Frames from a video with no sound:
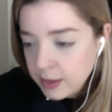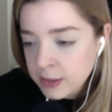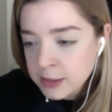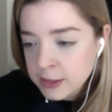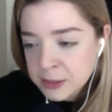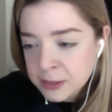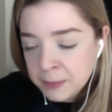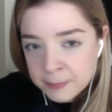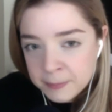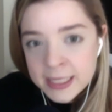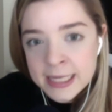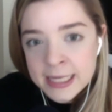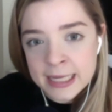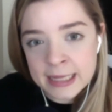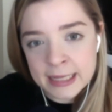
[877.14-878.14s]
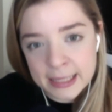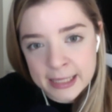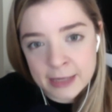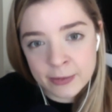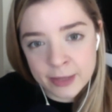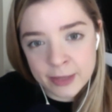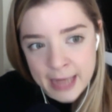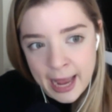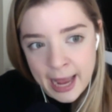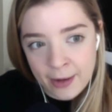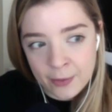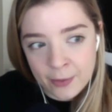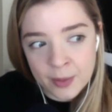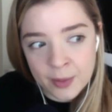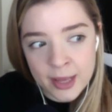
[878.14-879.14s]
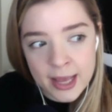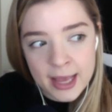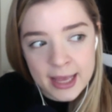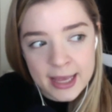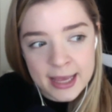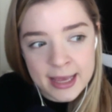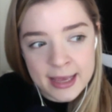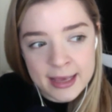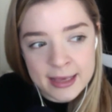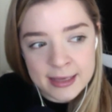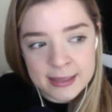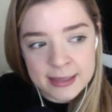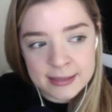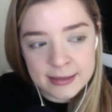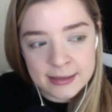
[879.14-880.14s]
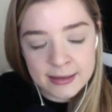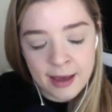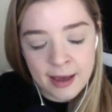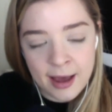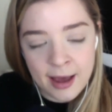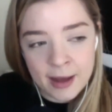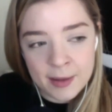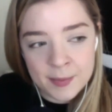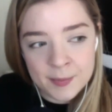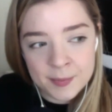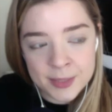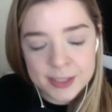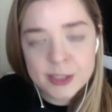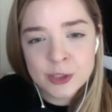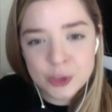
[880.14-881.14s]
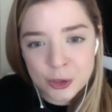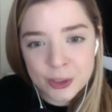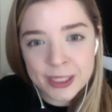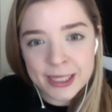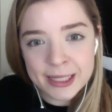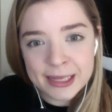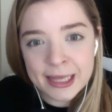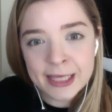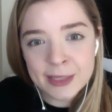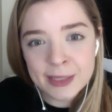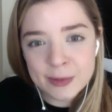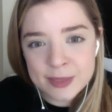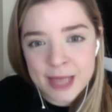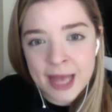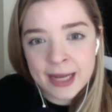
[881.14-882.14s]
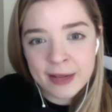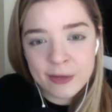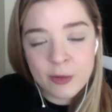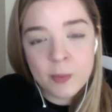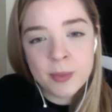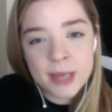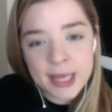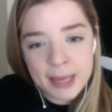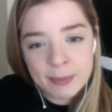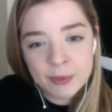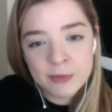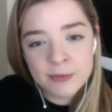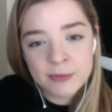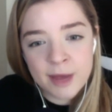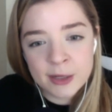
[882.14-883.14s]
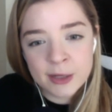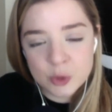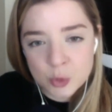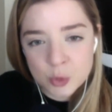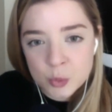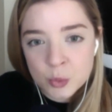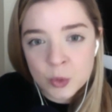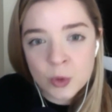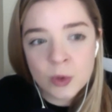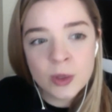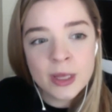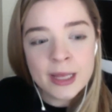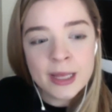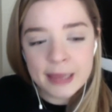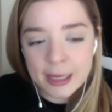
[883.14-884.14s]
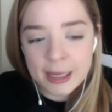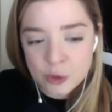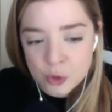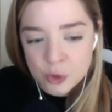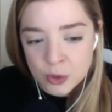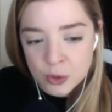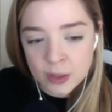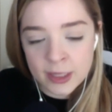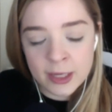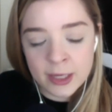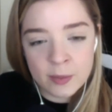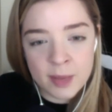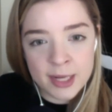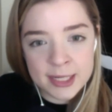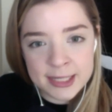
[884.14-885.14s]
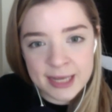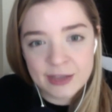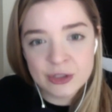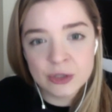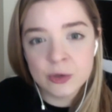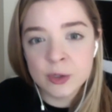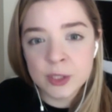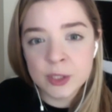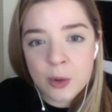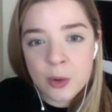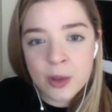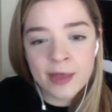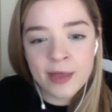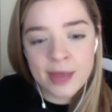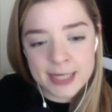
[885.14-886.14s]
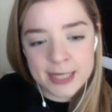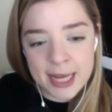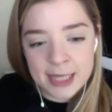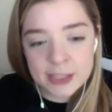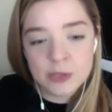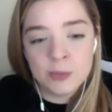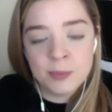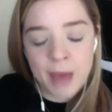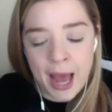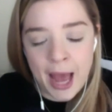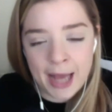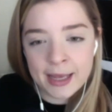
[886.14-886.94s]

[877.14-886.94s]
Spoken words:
to be in the here and now is it's a journey, like you said. And so being able to find a tool like journaling or meditation or yoga that takes you back